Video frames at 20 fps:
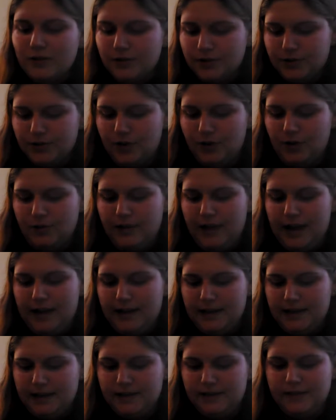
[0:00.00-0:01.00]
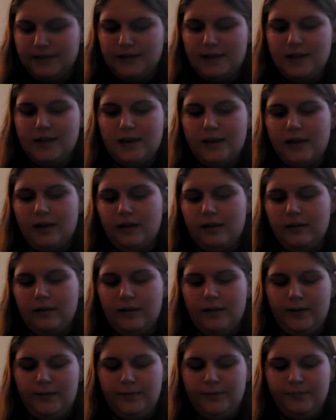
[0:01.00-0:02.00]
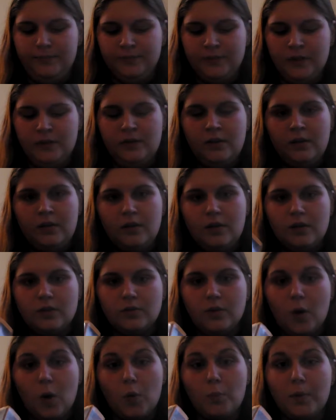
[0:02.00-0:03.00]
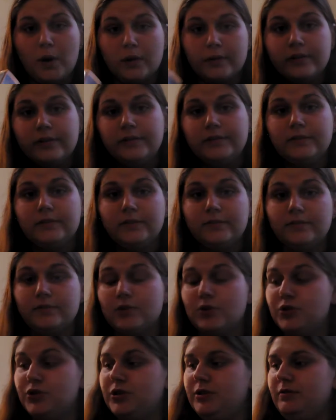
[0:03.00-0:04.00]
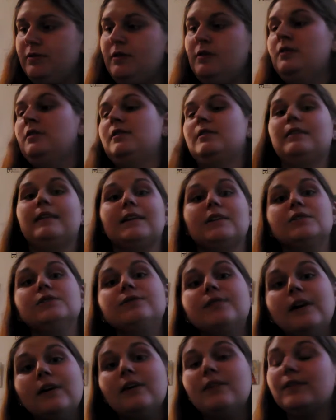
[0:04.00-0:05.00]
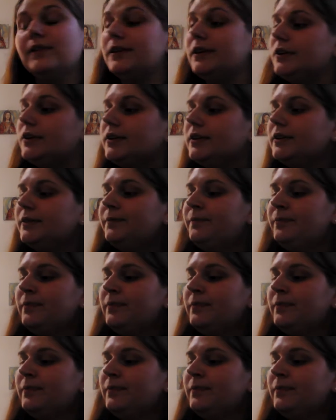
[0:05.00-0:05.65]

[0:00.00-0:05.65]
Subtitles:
So that is the Omar version. And that is very, very good.